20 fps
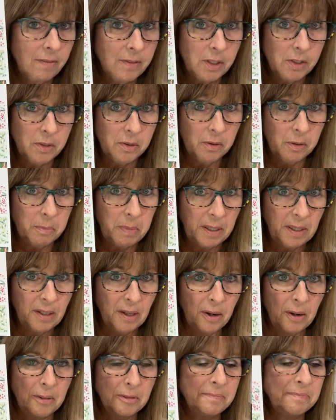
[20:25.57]
have to do with
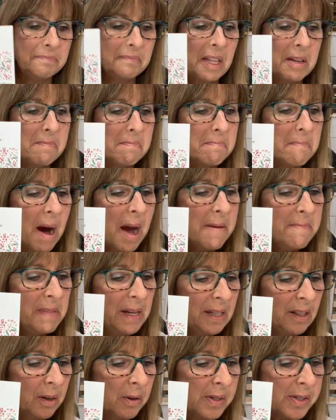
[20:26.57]
bingo? My
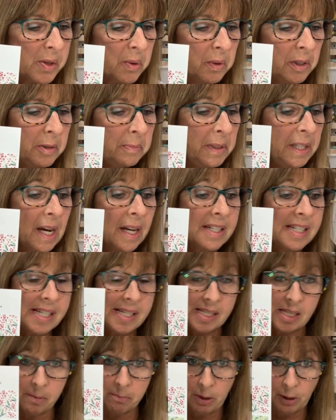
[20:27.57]
bingo is going to be on
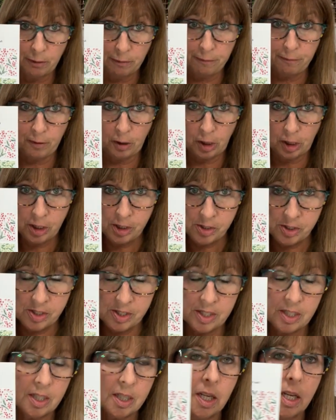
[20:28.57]
December
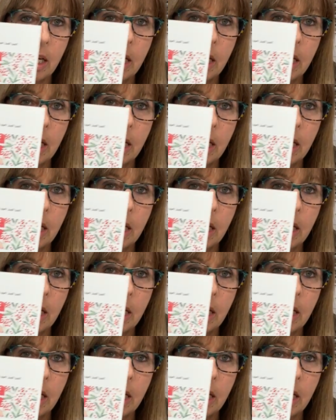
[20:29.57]
1st.